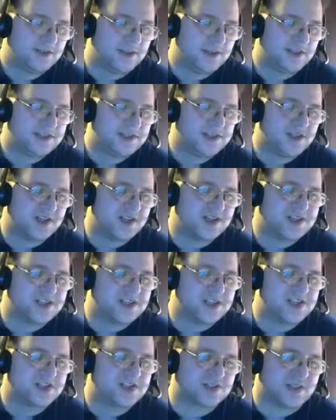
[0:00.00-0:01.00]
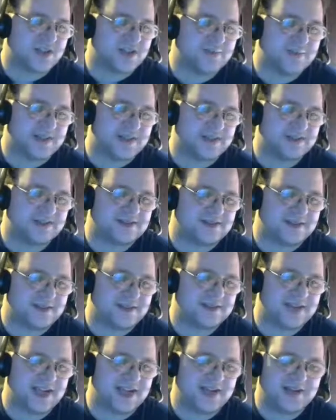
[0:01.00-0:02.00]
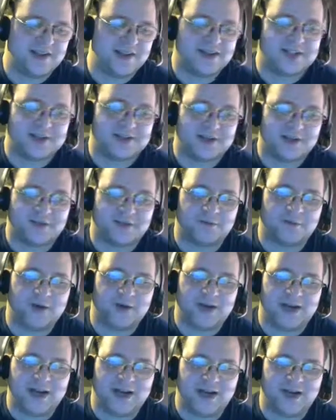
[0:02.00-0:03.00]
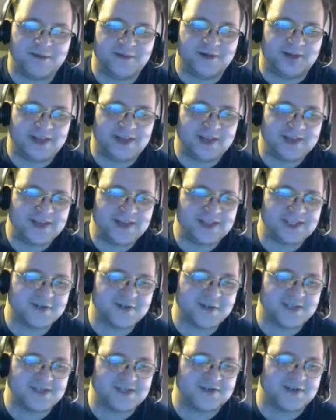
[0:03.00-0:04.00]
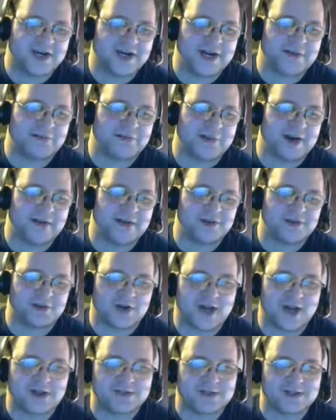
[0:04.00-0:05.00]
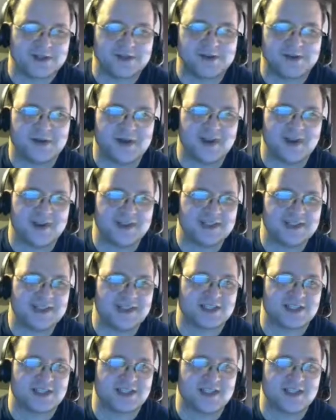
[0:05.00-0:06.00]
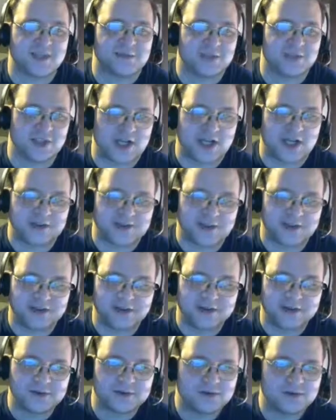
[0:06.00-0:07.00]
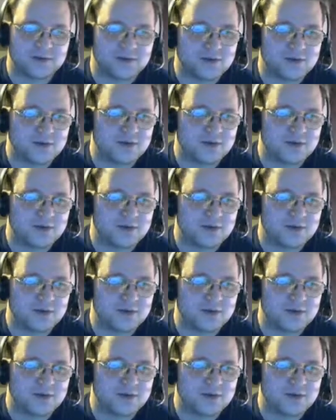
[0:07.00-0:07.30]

Also, those things drop like their tails and their one item in a lot of things, but it's a very rare drop, so I honestly just skip jobs on those.